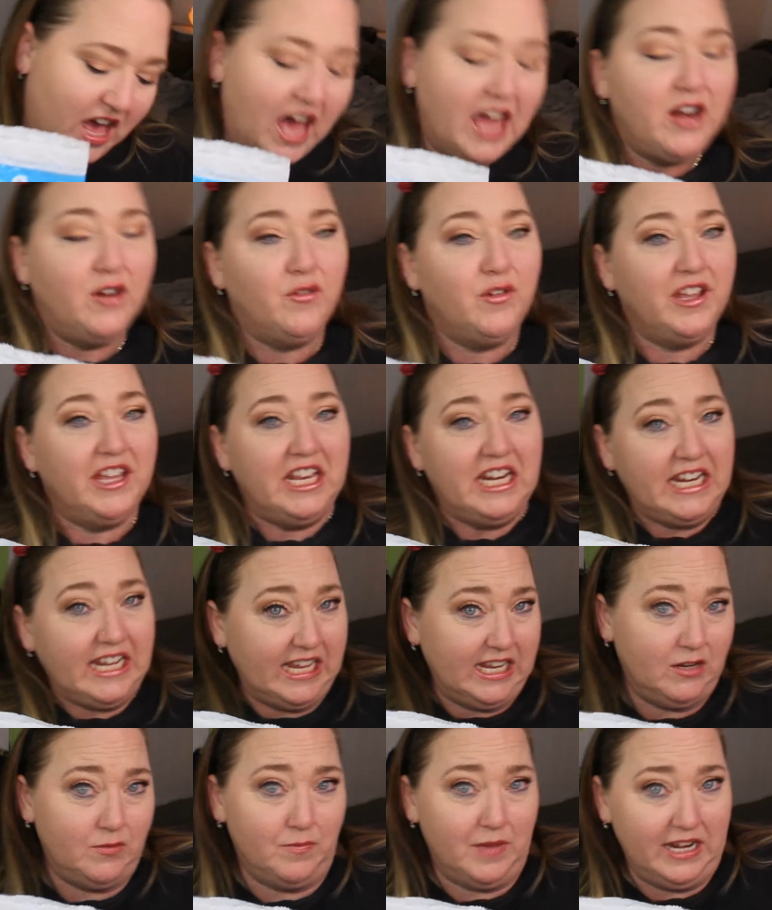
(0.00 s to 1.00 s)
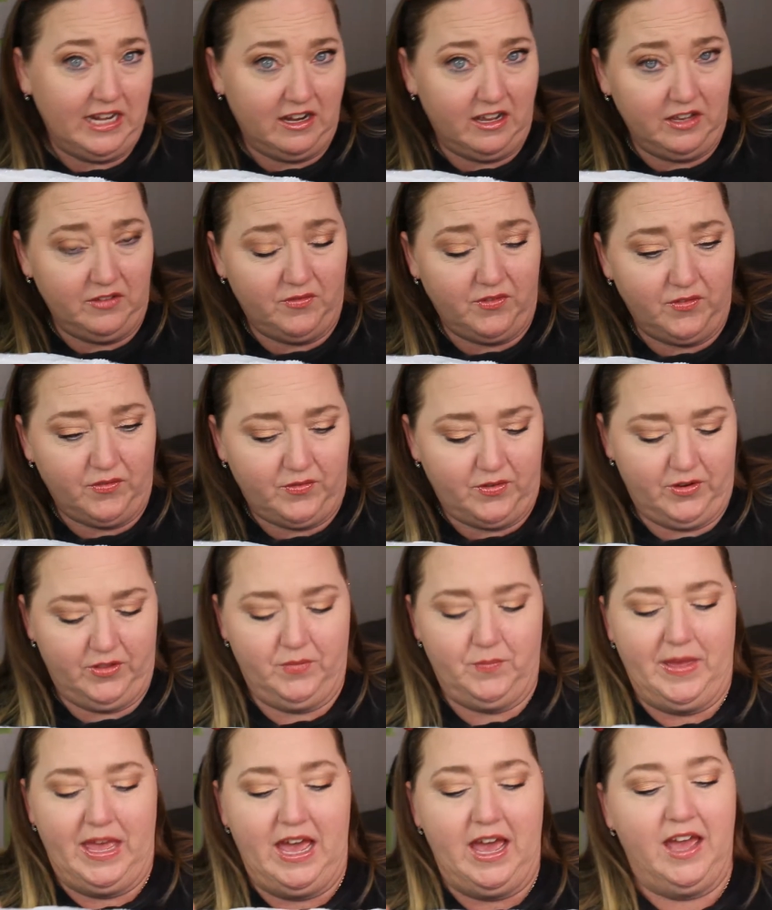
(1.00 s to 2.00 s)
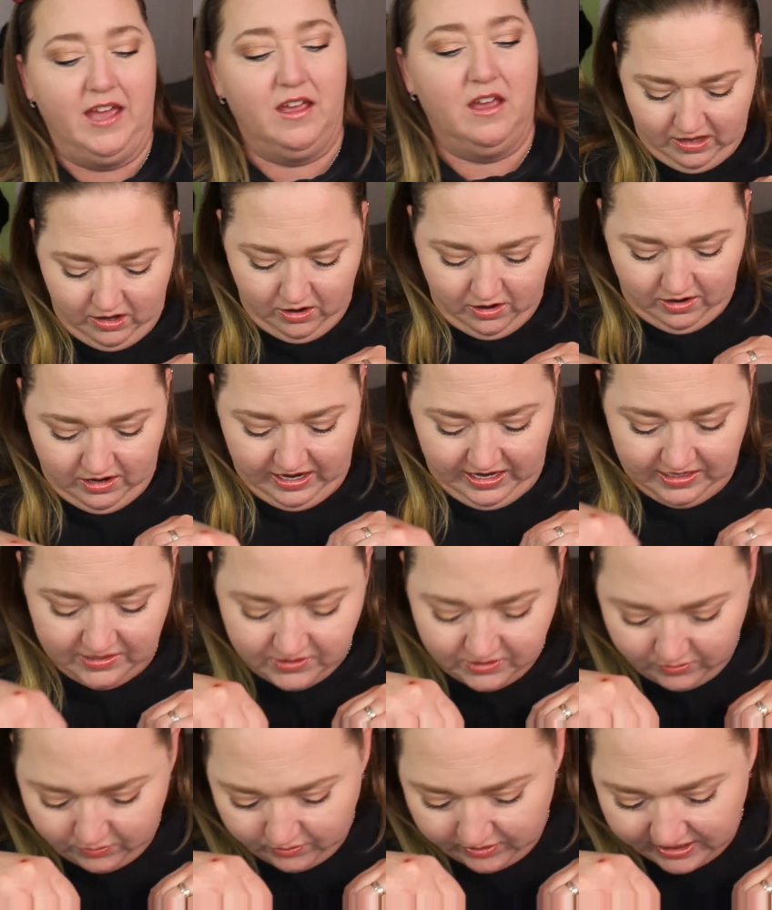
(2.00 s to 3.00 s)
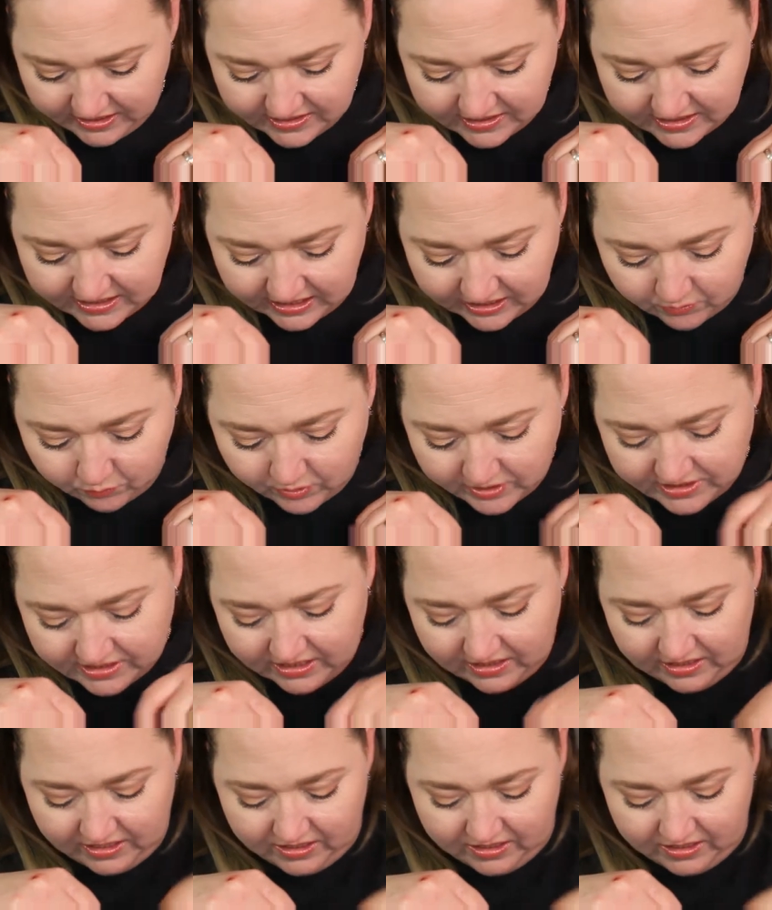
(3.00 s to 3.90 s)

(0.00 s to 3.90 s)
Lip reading: I don't really need my knife for the bag. Alright, so let's see what's in